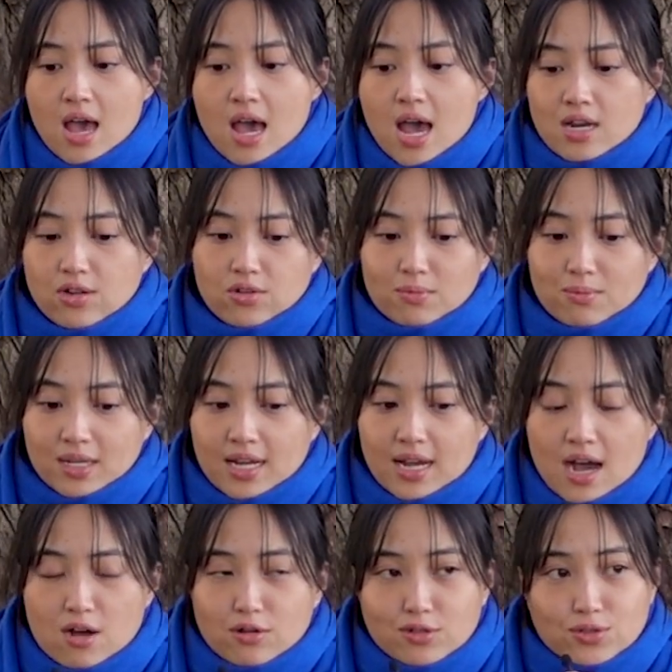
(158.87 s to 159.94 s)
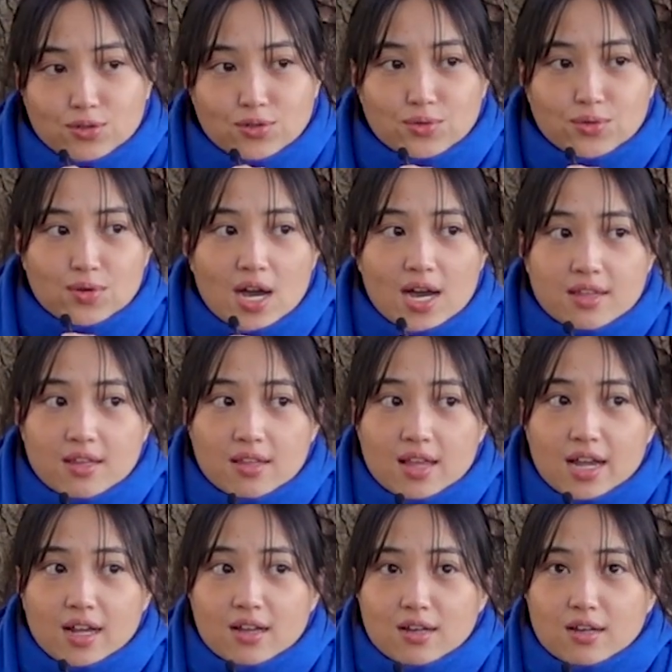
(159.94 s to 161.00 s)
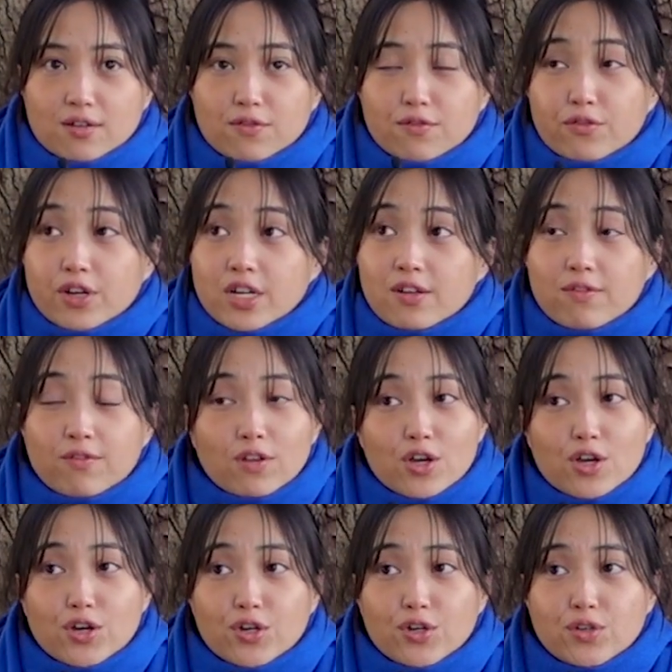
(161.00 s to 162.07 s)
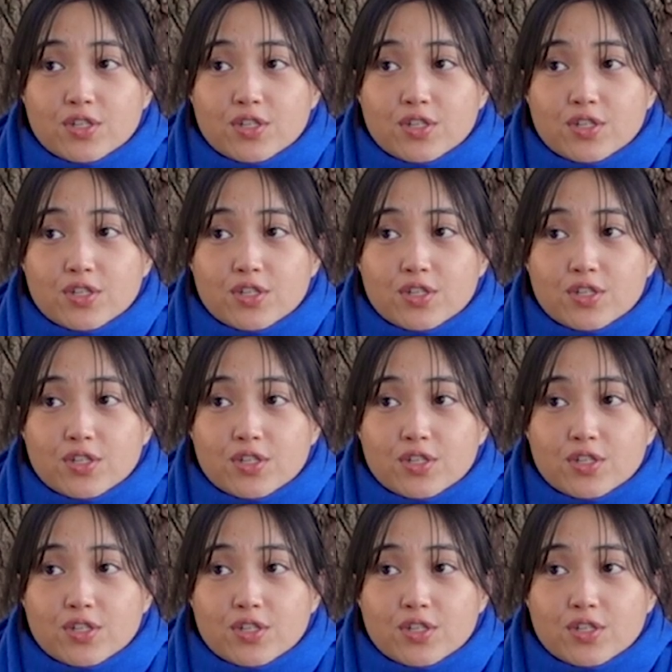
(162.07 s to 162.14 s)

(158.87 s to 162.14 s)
And normally I'll do either like a free flow,